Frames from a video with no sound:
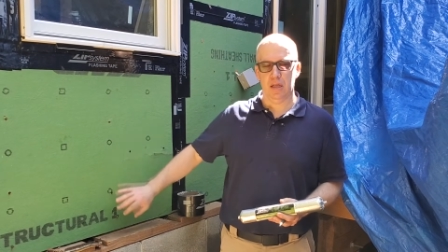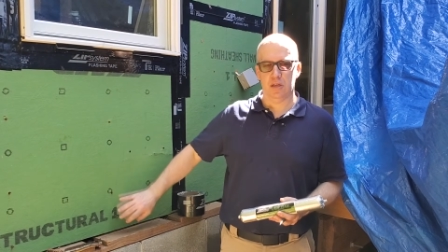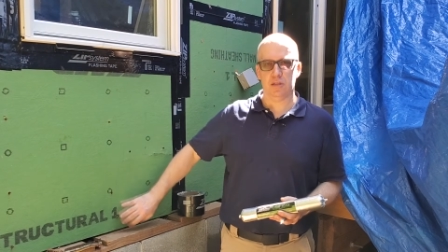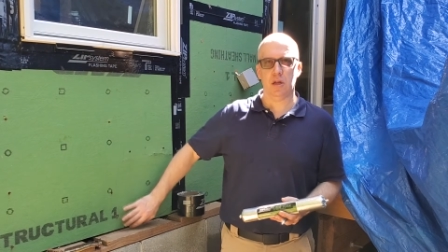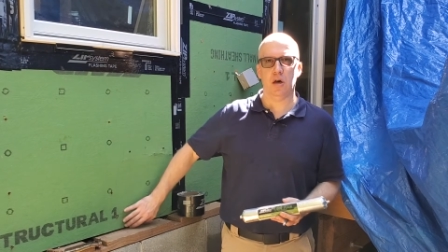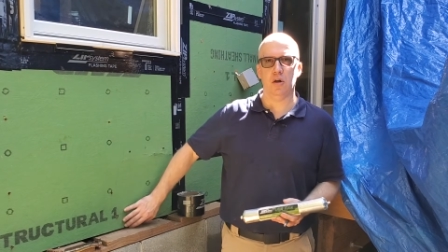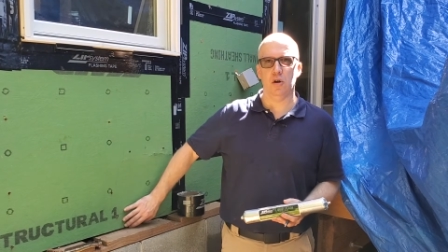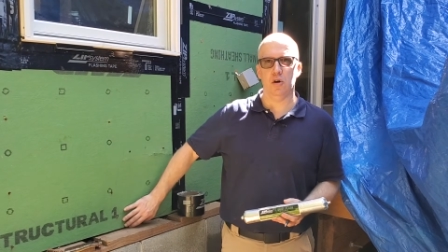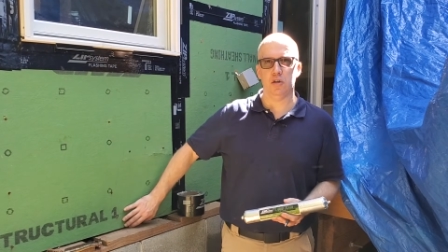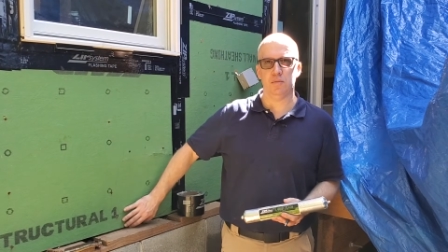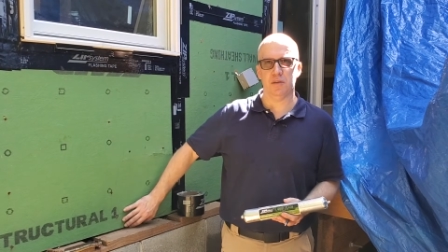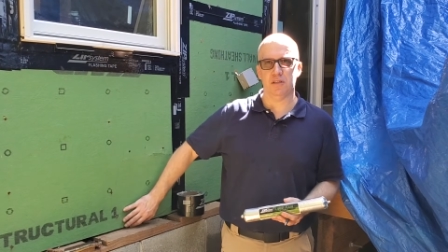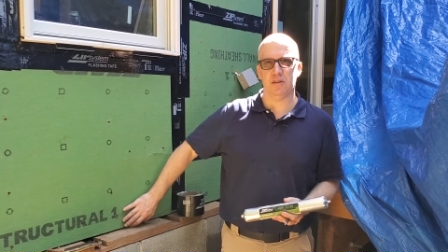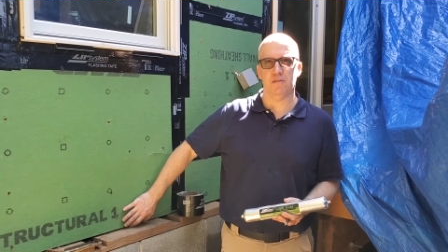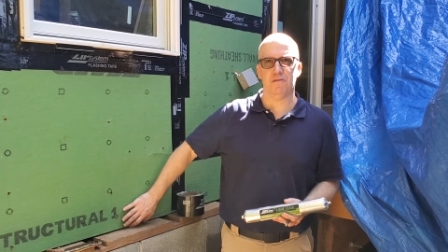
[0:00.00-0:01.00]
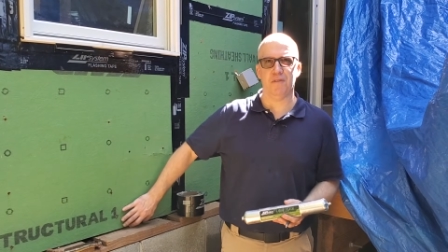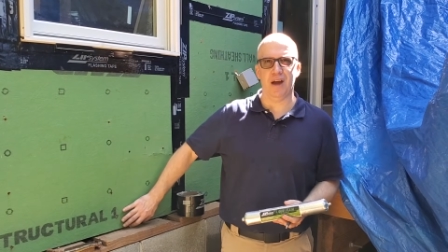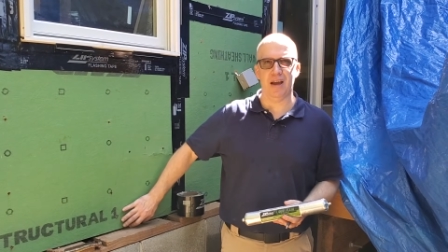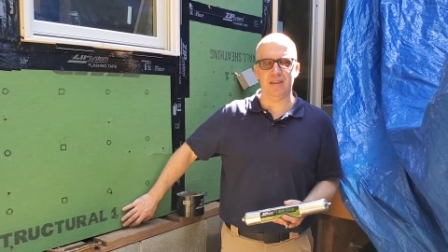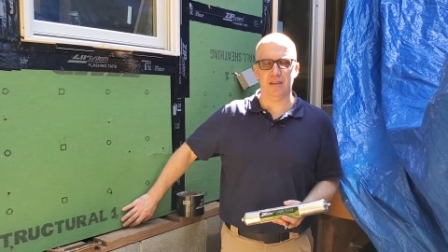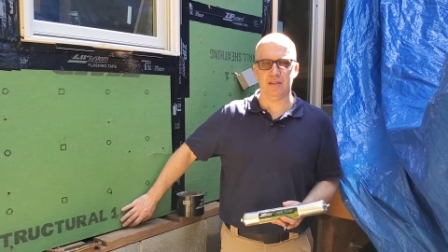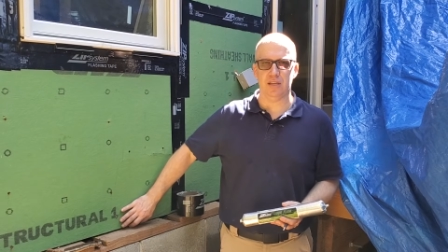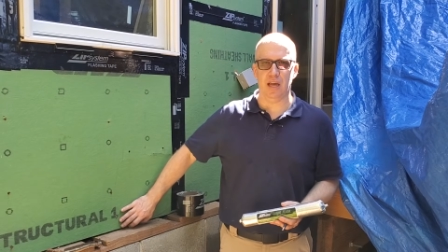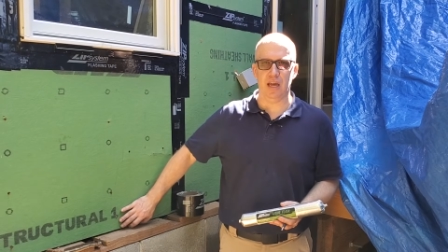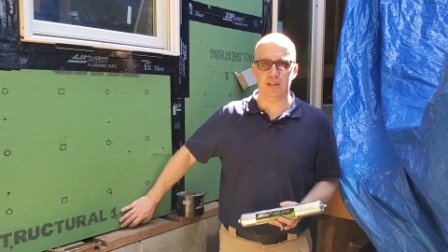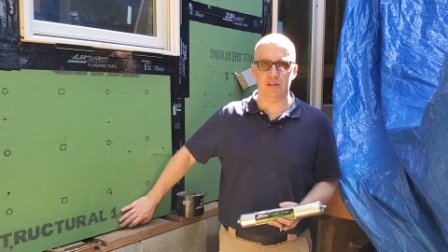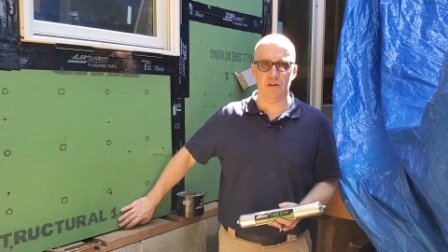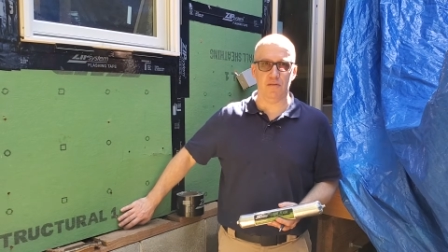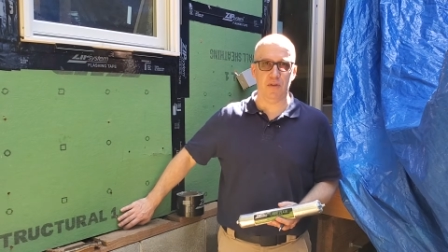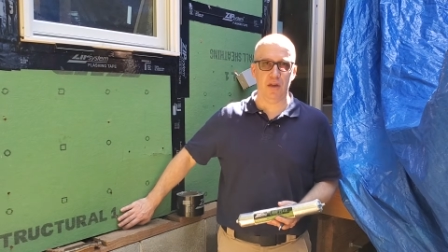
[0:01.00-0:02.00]
Let's call it O S B. It's going to find this
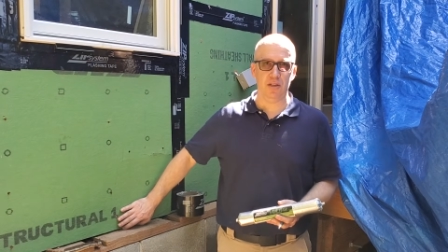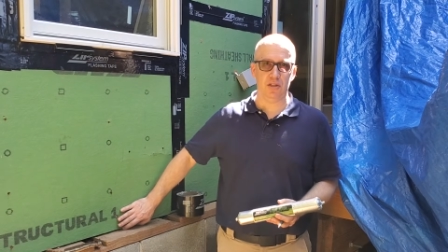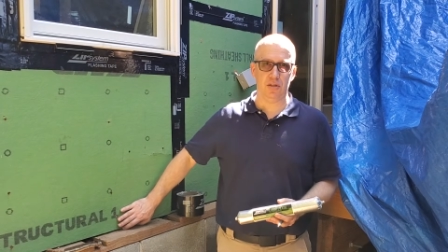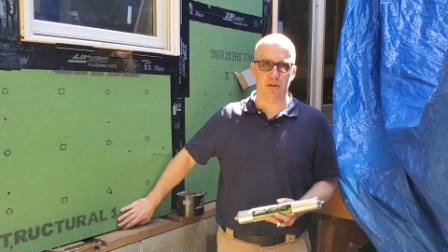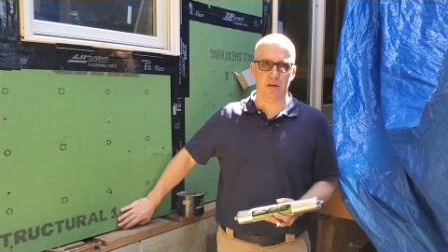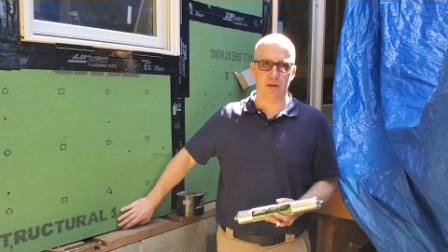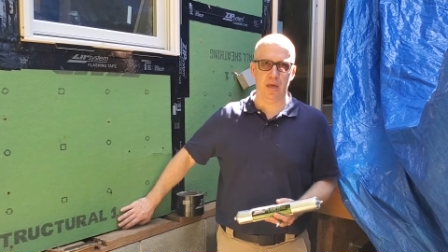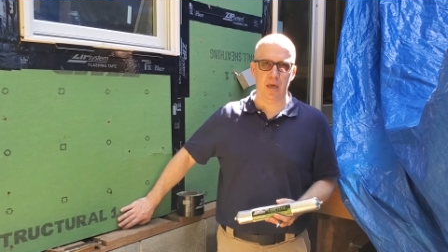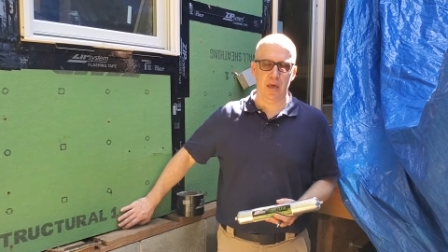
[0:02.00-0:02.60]
edge, and eventually